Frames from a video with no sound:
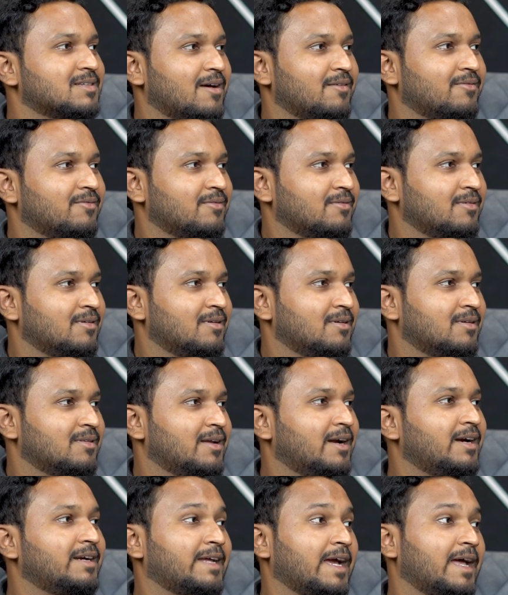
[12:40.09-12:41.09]
have.
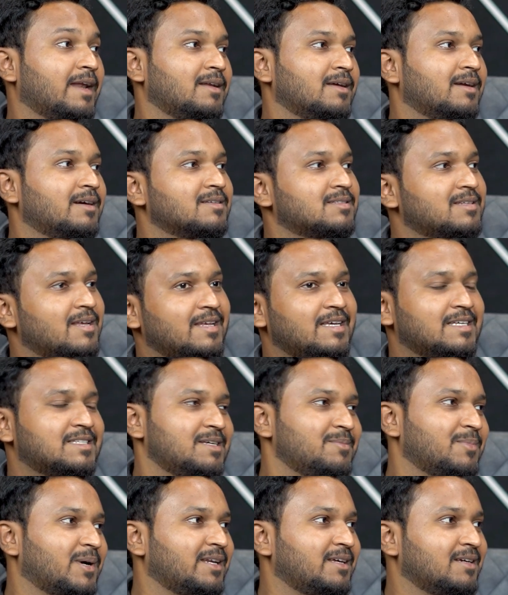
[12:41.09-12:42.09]
It is an
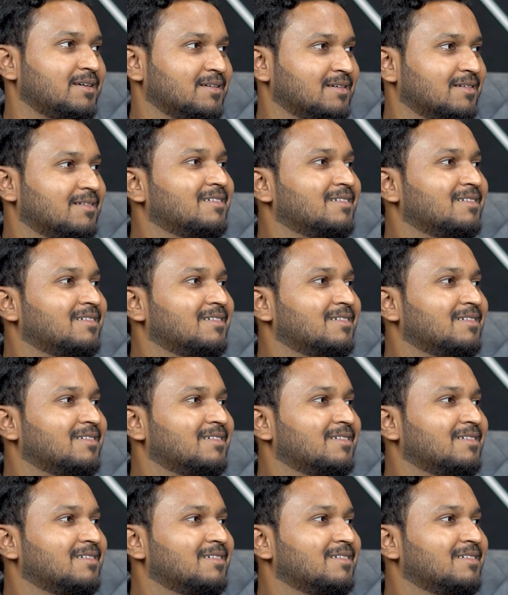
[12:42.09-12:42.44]
easy money.